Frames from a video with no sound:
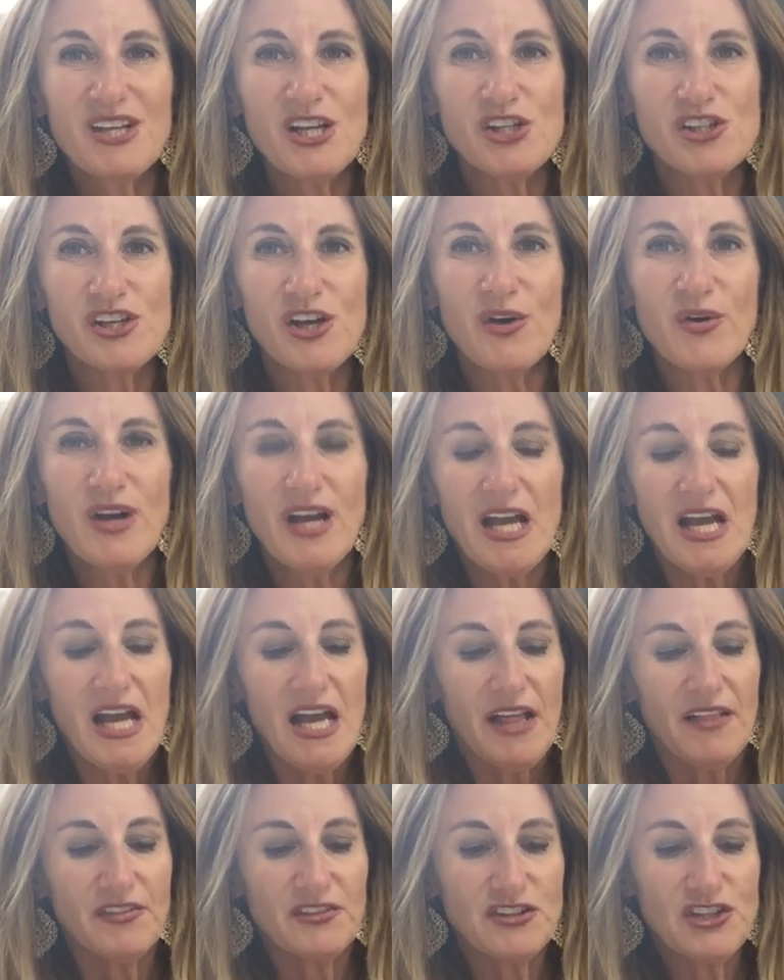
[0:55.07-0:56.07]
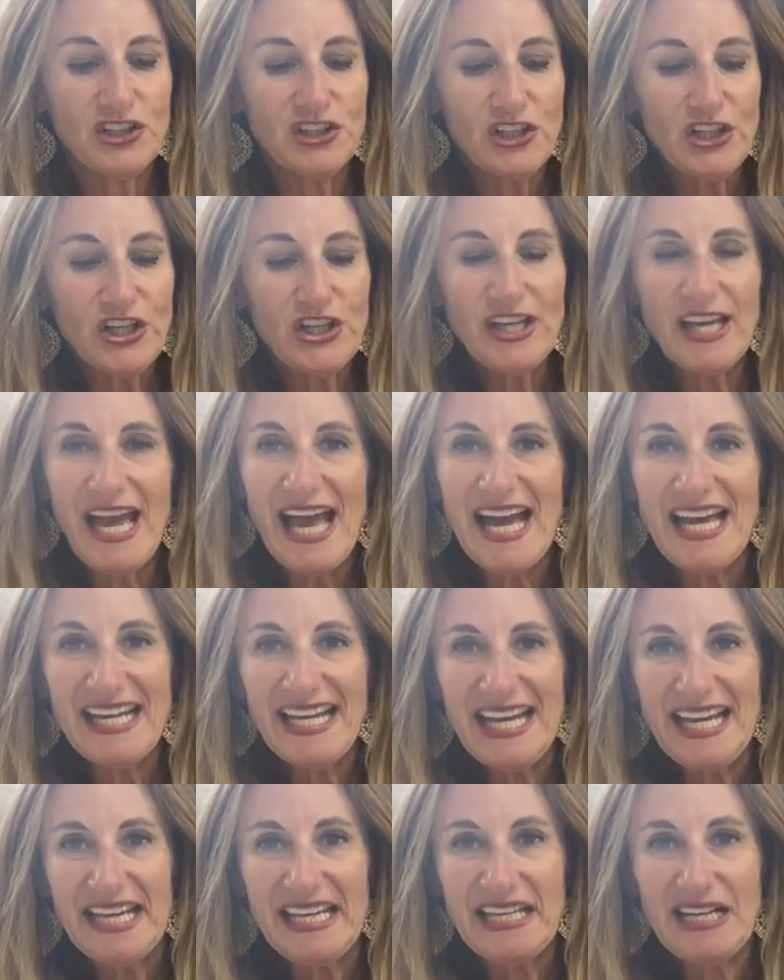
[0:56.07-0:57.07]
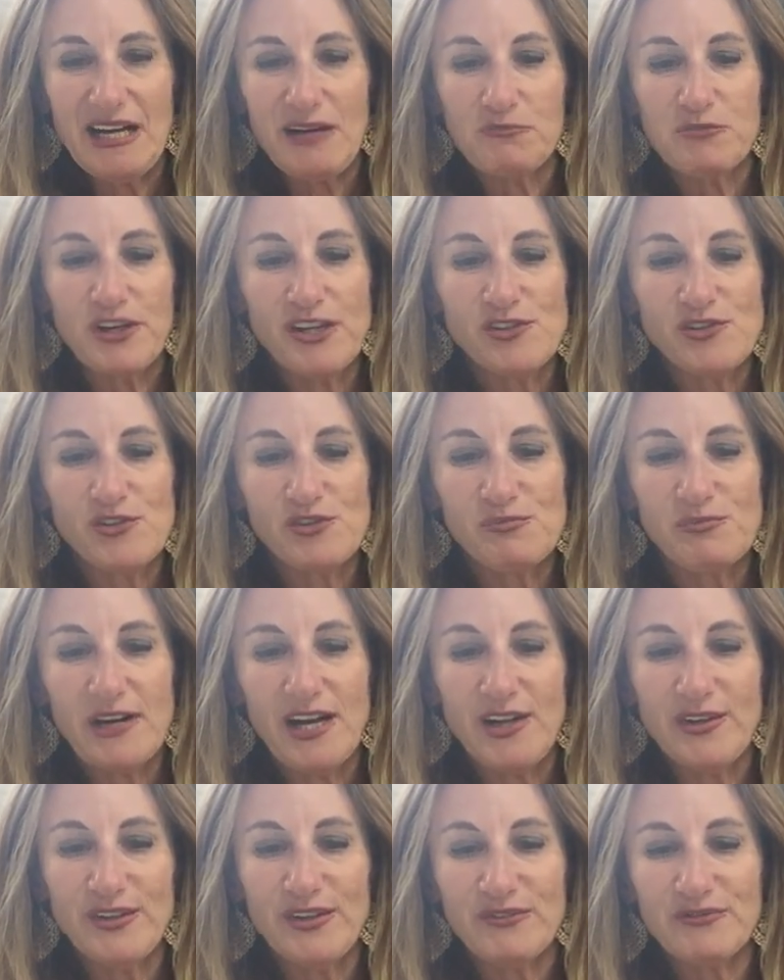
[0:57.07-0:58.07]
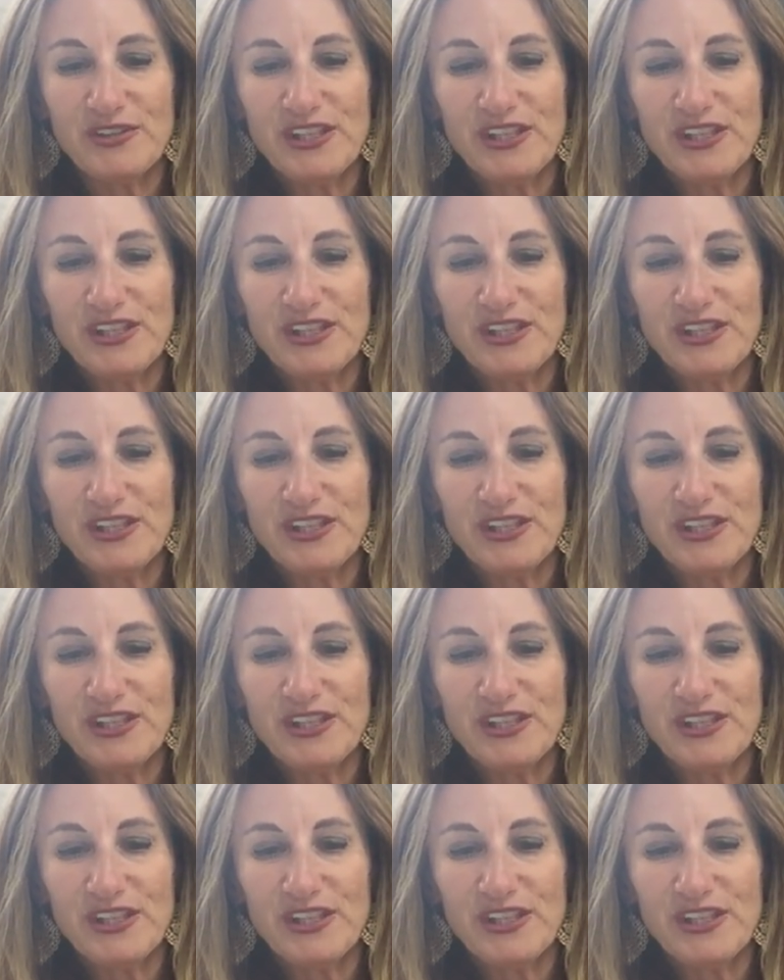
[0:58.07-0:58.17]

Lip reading: So to look at a Brussels sprout,